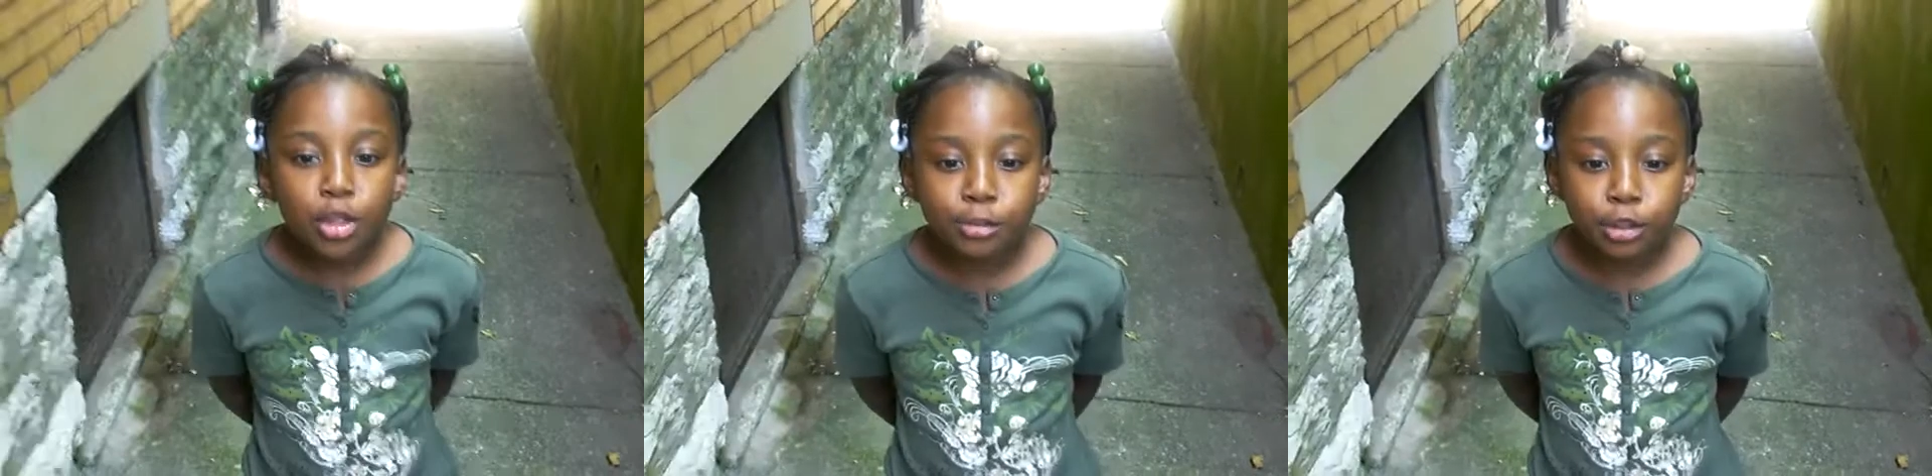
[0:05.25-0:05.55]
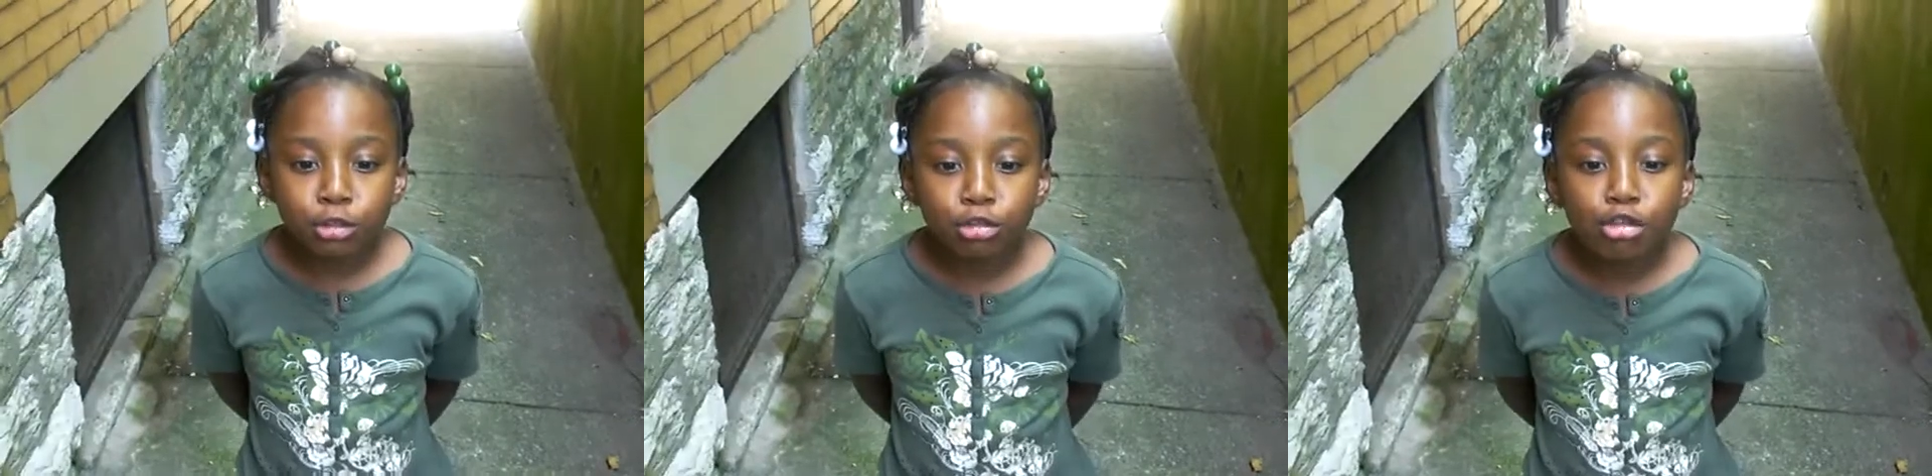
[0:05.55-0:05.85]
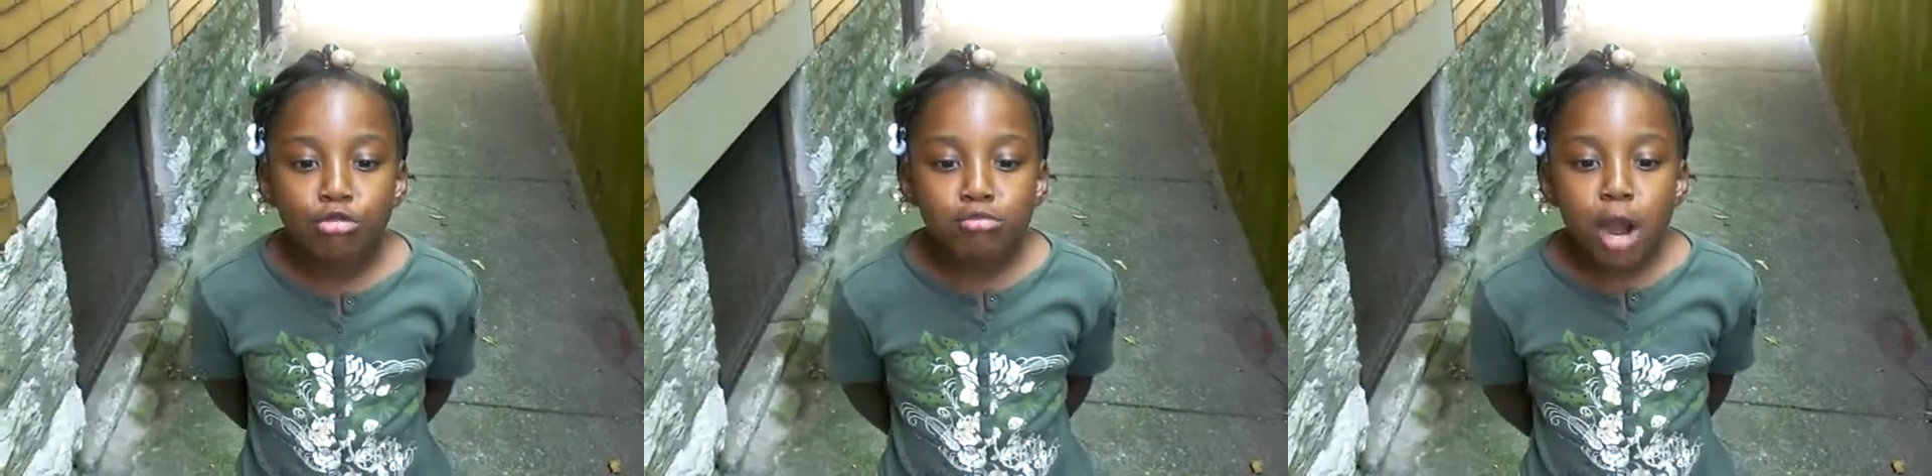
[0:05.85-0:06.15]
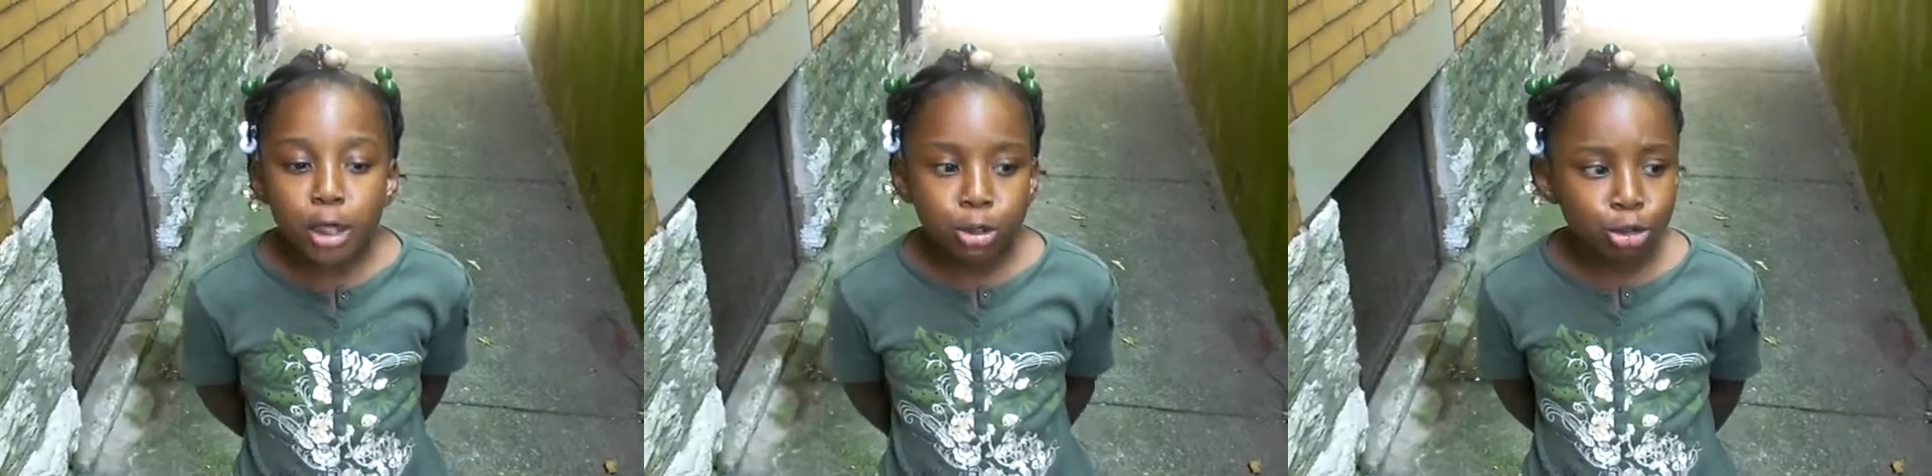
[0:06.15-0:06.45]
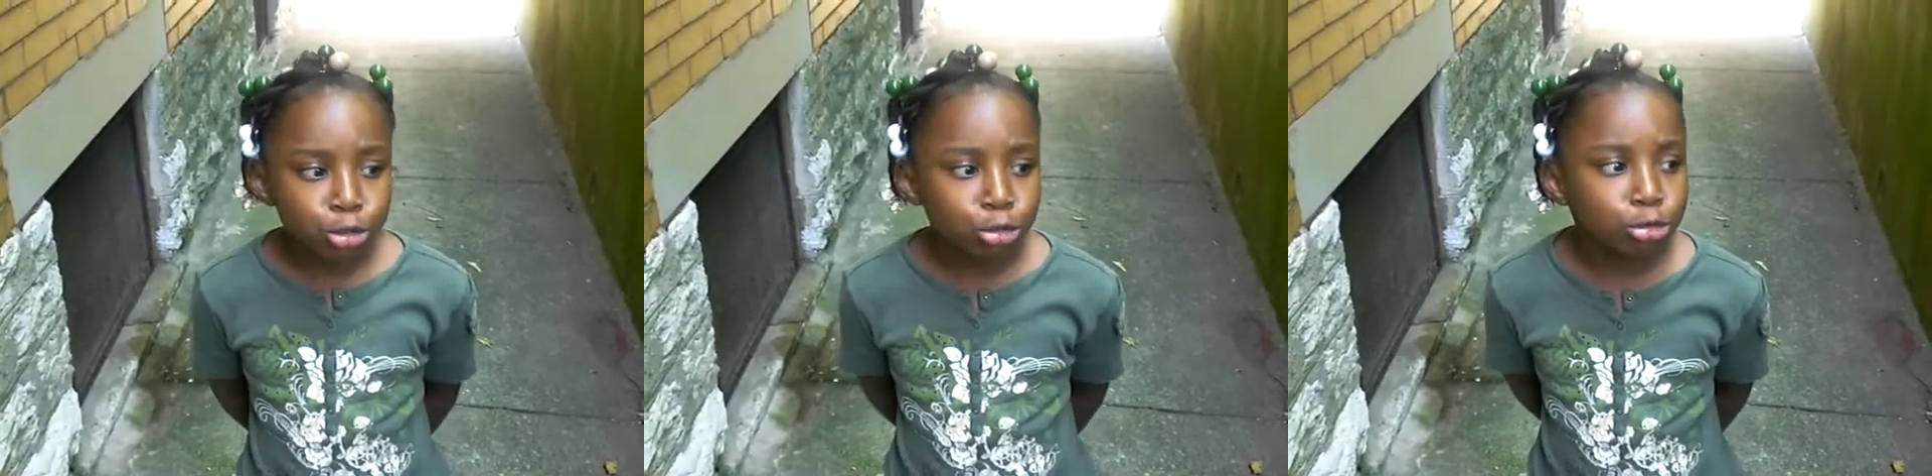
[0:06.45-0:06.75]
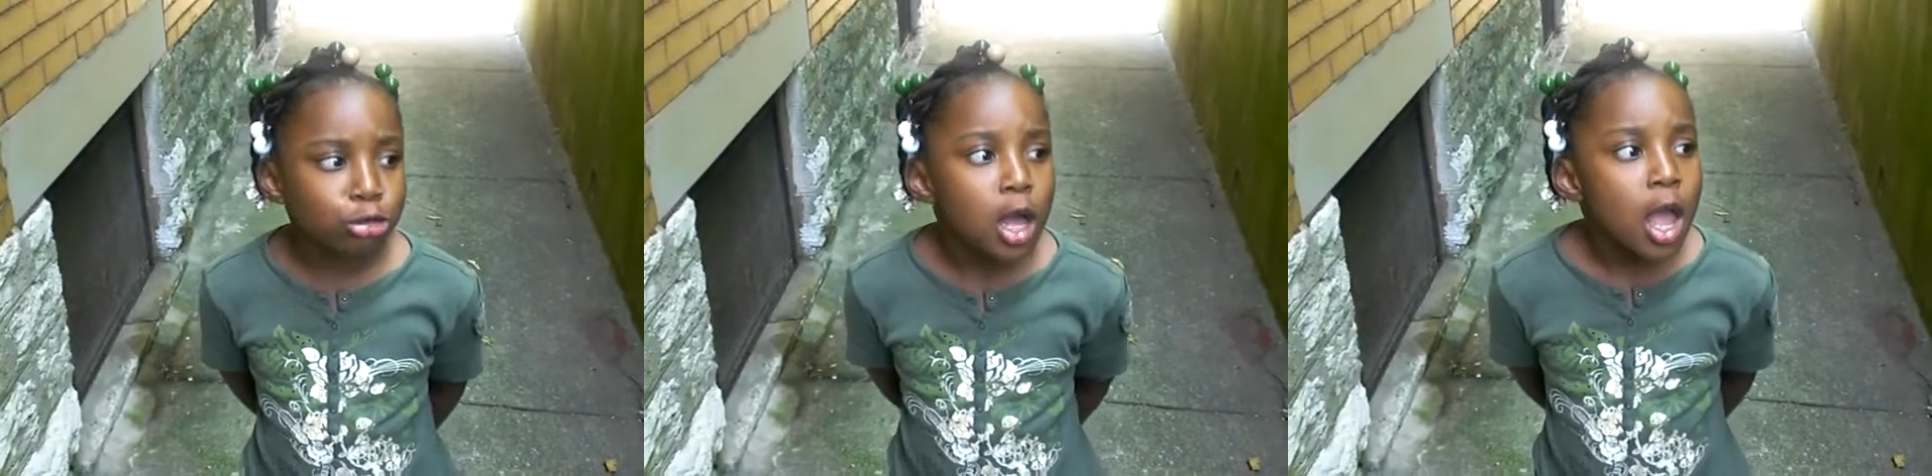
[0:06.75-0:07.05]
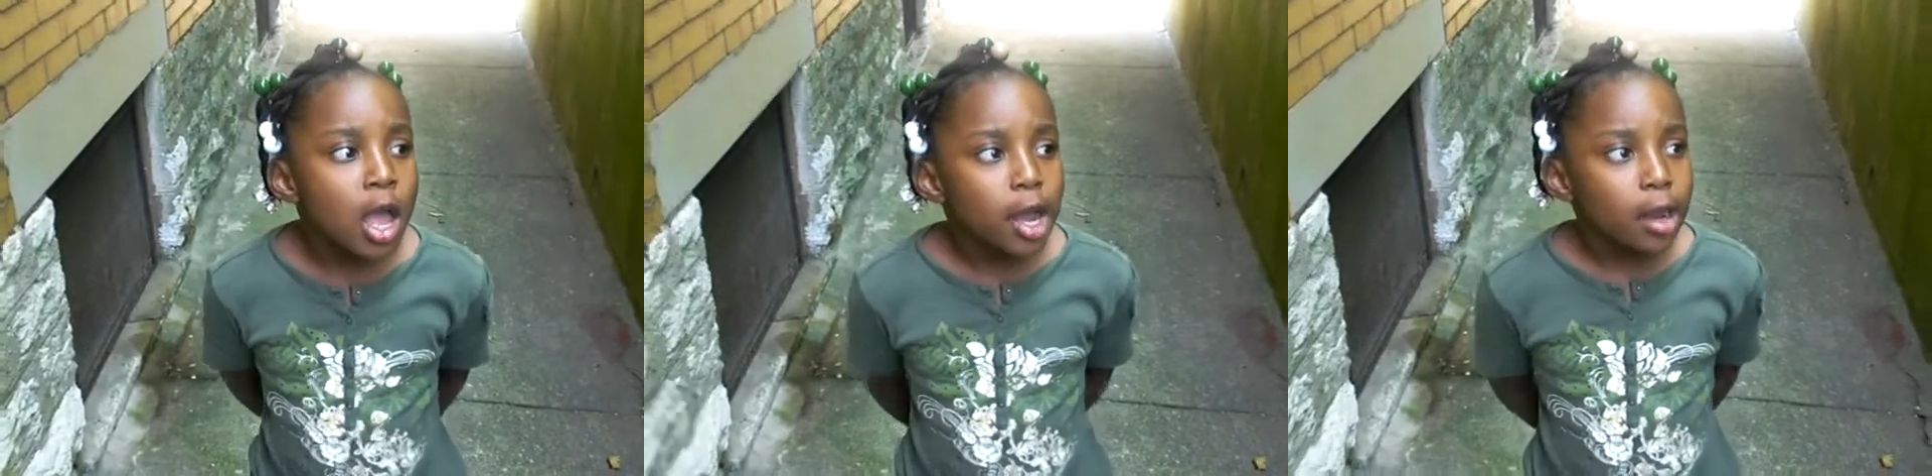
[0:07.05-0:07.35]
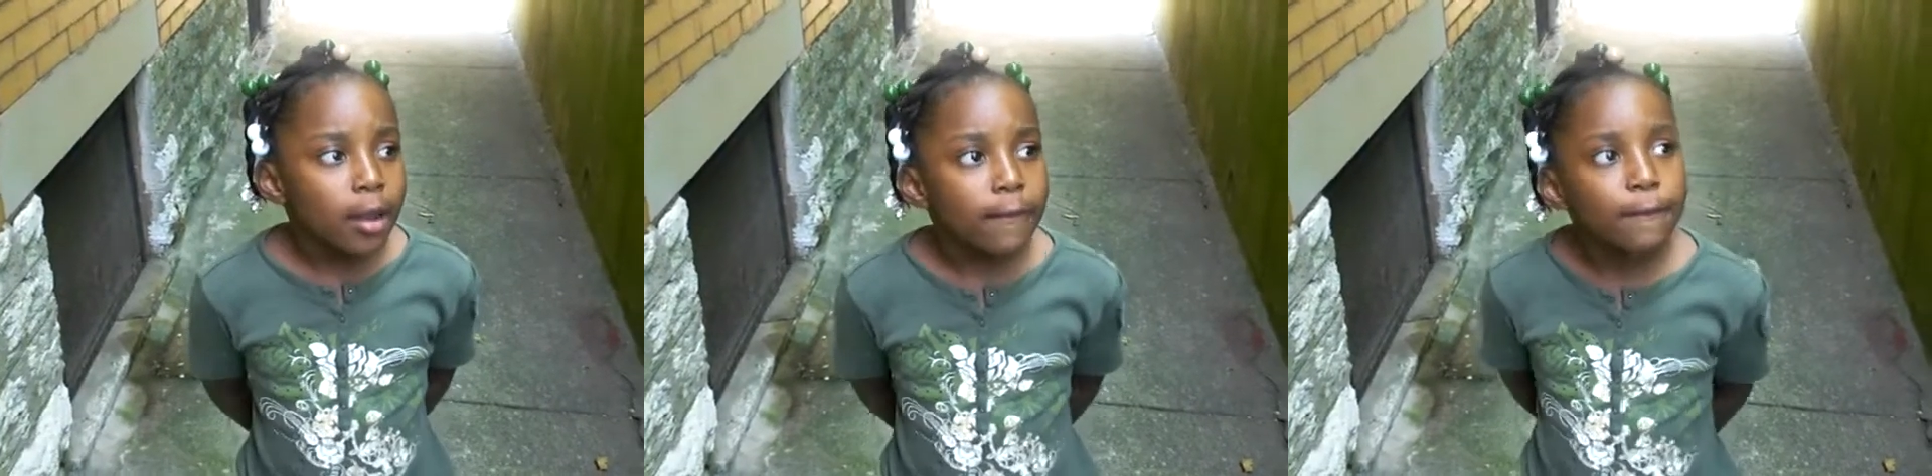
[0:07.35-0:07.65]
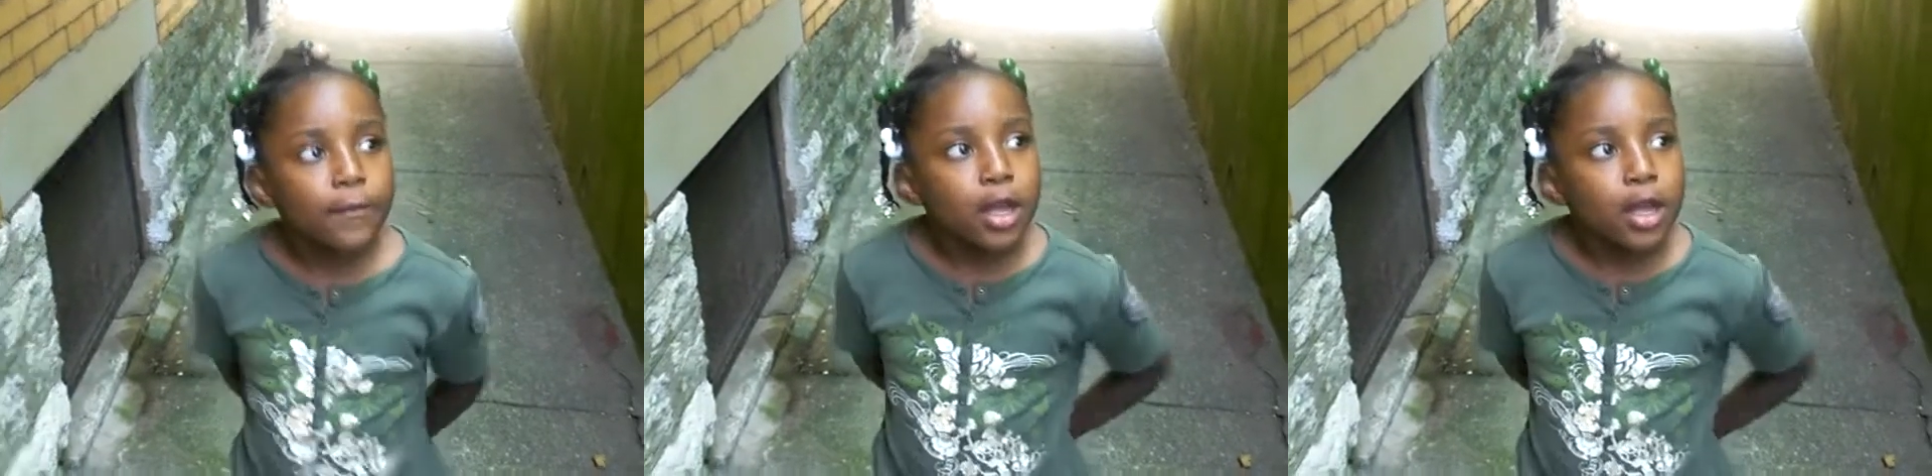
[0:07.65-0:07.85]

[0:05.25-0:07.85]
This is a commercial, and if